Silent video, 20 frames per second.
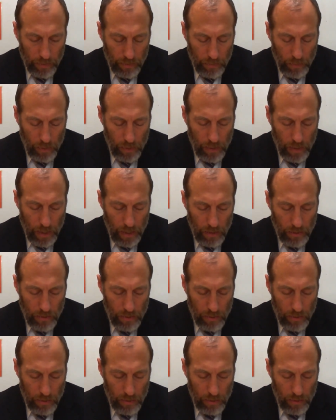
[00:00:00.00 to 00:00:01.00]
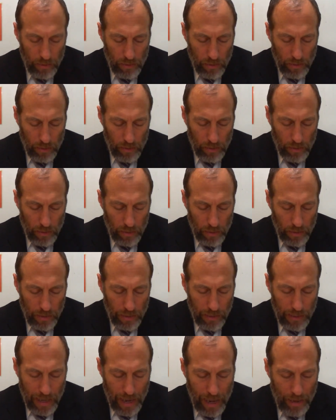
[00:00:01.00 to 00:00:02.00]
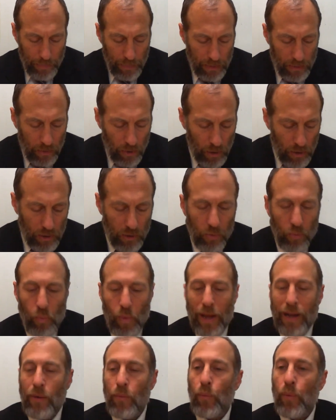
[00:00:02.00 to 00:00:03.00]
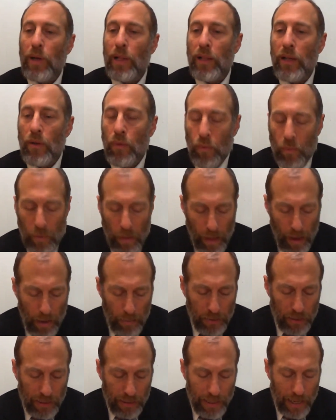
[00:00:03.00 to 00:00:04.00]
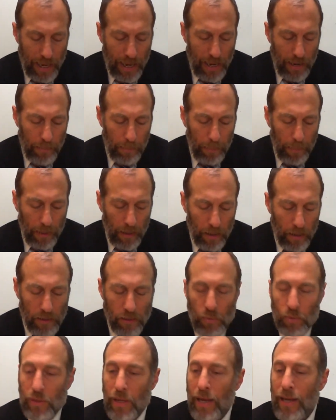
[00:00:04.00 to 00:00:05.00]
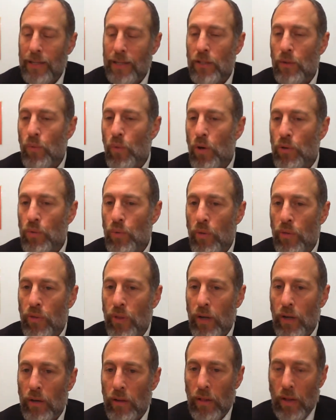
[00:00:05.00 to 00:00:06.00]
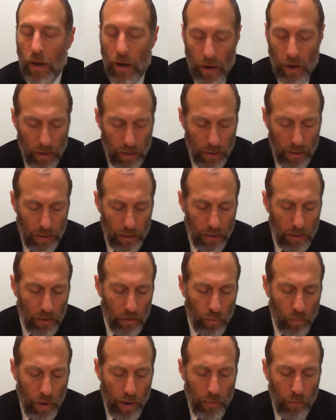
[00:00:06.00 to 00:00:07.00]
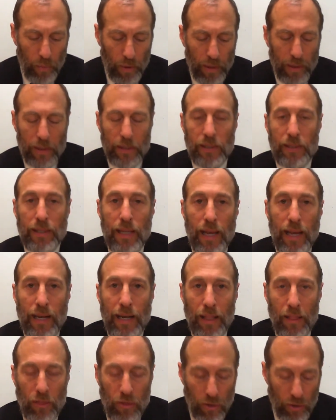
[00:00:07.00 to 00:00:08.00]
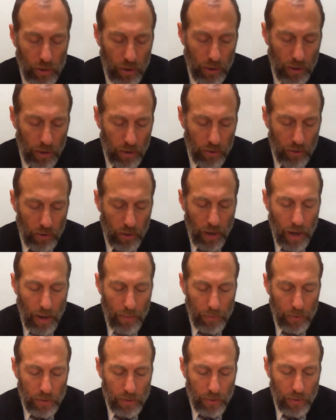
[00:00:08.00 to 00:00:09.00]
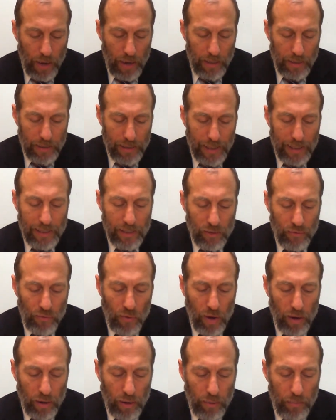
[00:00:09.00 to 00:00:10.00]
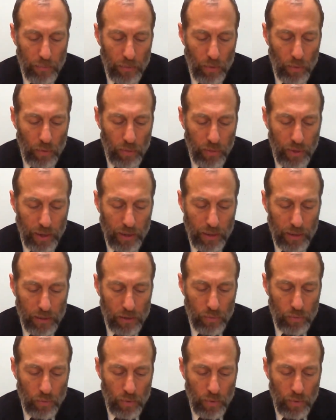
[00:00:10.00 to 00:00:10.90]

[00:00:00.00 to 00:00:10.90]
More answers. When will it stand? Because I guess the walls were thicker there. When will it stand at 30 amos at 6 tefachim thickness?